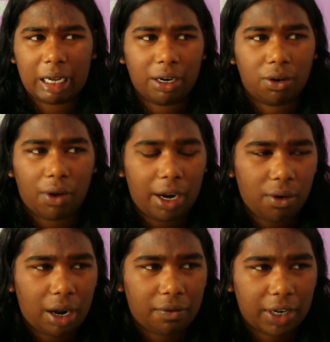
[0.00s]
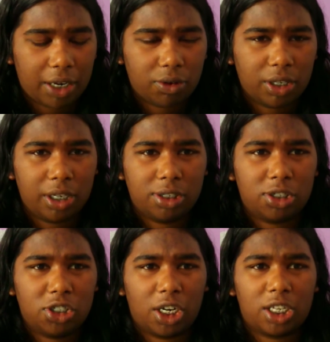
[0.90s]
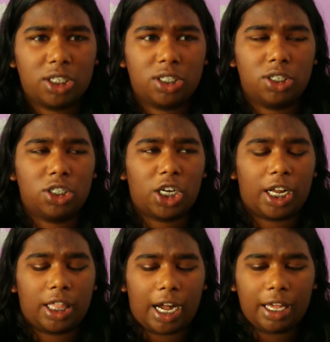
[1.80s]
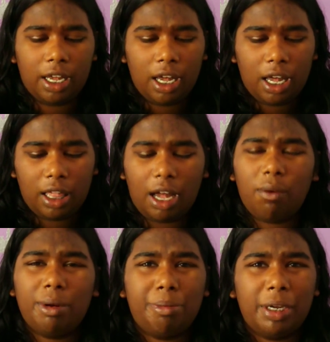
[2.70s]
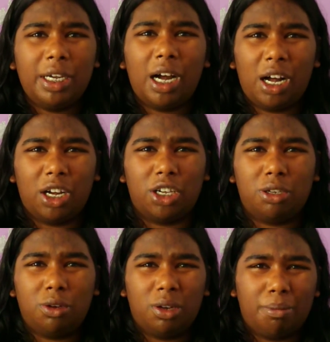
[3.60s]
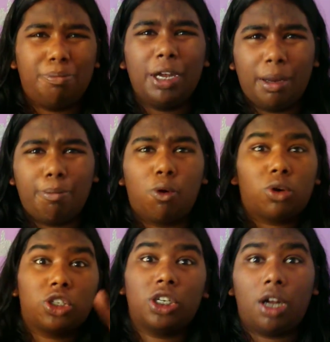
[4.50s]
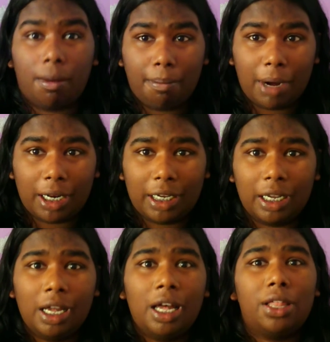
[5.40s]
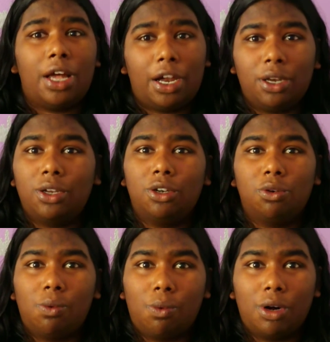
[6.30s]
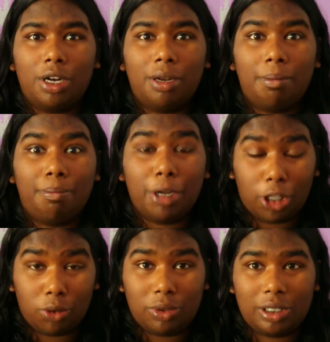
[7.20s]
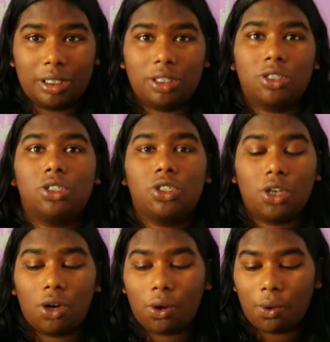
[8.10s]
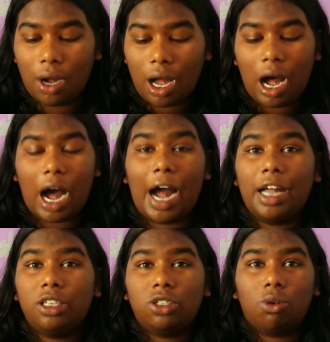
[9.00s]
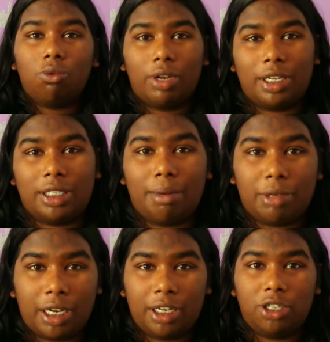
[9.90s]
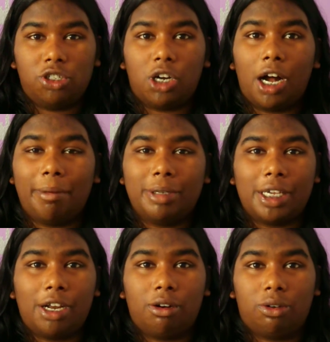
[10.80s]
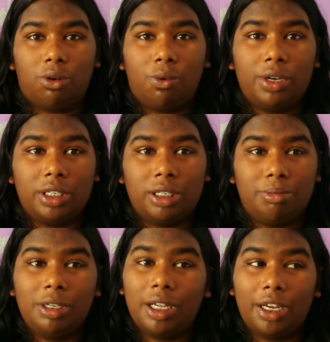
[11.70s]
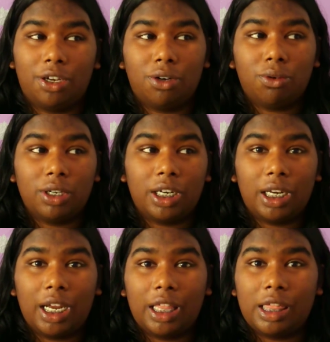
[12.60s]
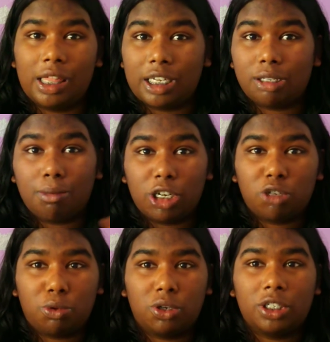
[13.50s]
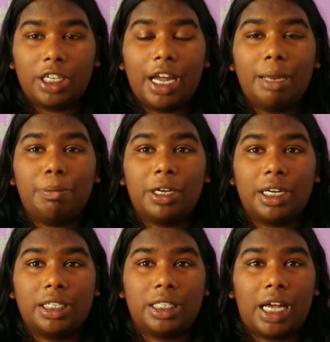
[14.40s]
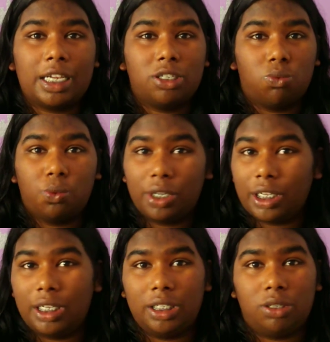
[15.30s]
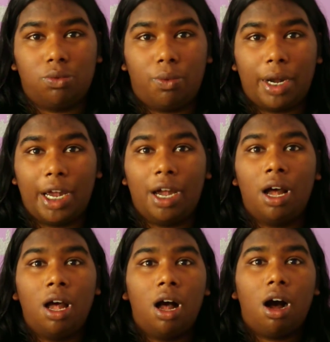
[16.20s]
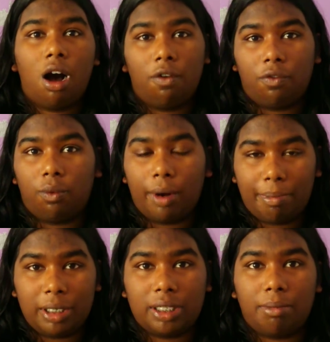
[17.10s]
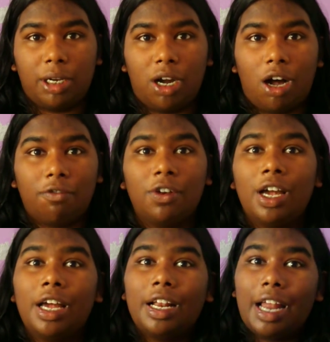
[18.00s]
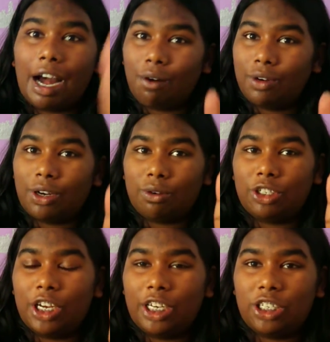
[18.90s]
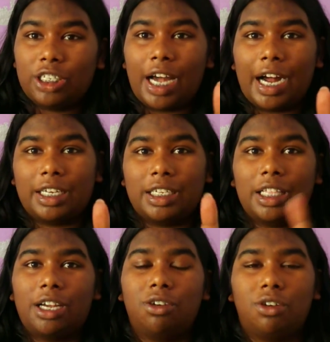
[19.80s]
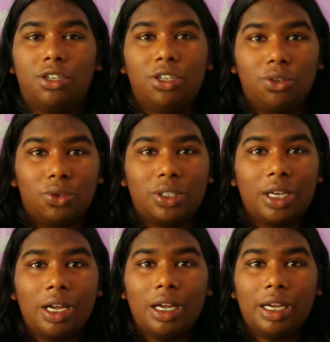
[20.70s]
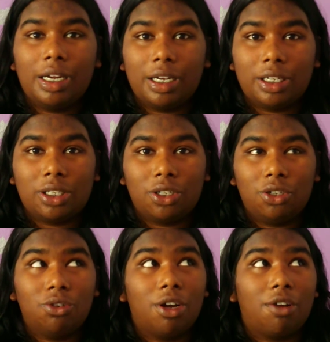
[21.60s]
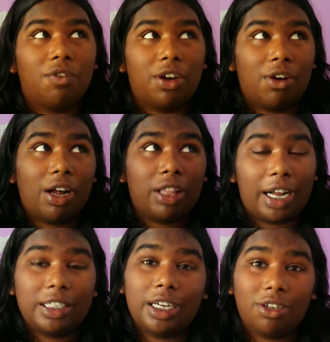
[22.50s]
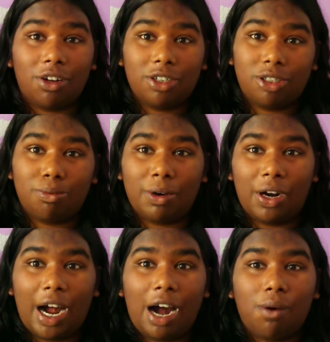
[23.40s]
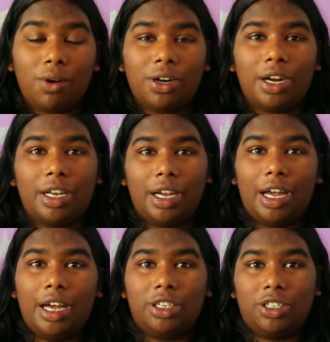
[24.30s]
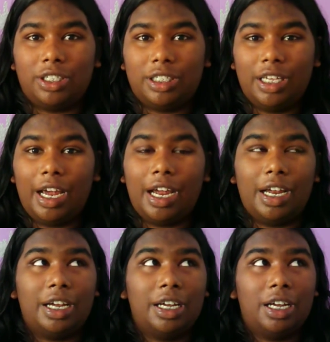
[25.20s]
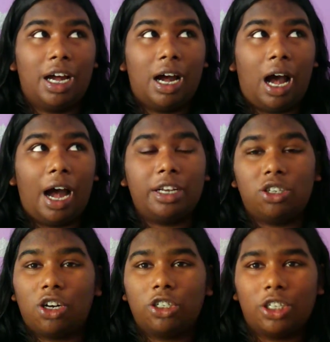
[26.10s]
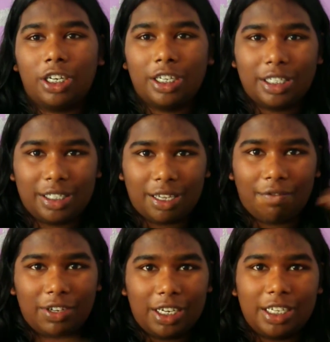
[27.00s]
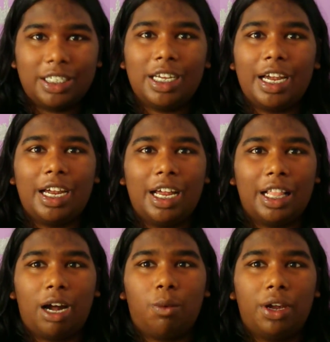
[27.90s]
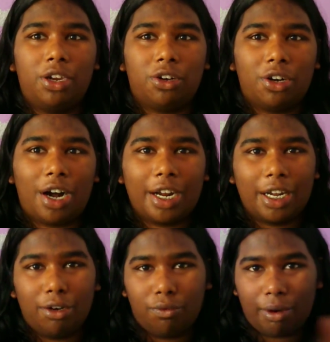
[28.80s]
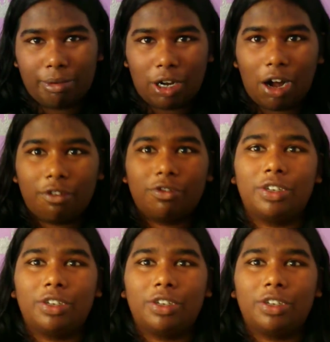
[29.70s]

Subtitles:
I don't know. I don't have a calculator to check that. That would be a big portion of money that you would be losing. So I don't accept any jobs that are going to be like, you're only going to get this much per day because that's a really easy way of ripping somebody off. Now, negotiation tactic that you could use is you could figure out that $10 per hour and just say, I charge 70 a day, and that way you're not getting ripped off.